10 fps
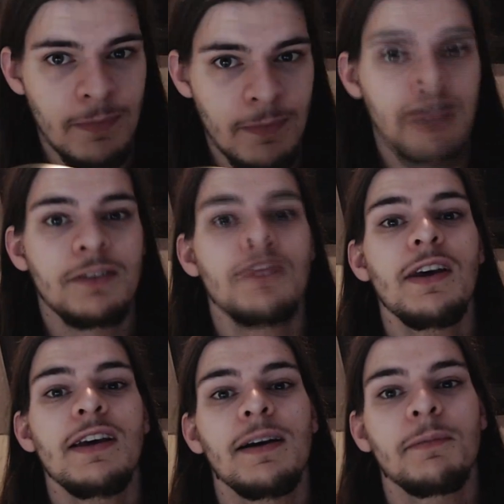And
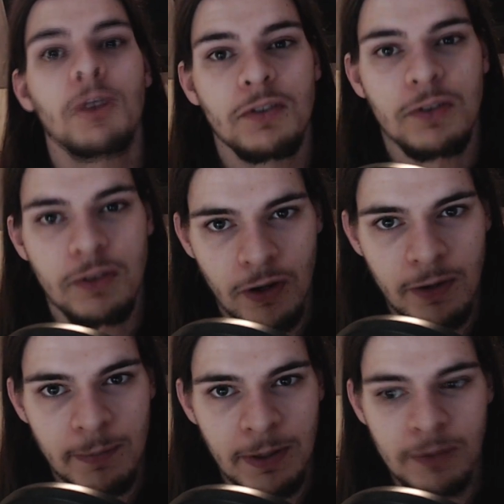today I'm going to talk
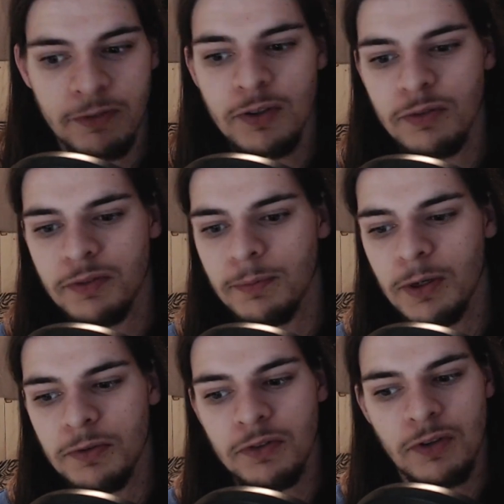about a few of the most